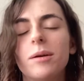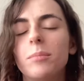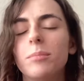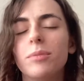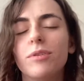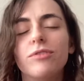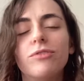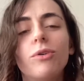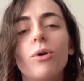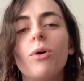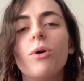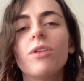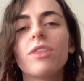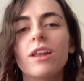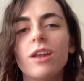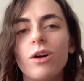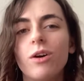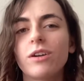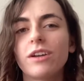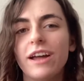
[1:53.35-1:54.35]
Before the
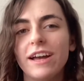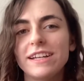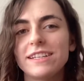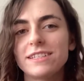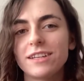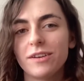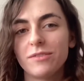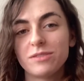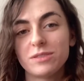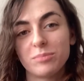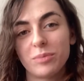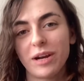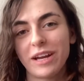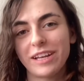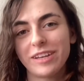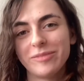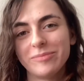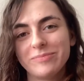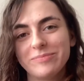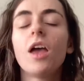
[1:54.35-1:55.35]
long night of spring.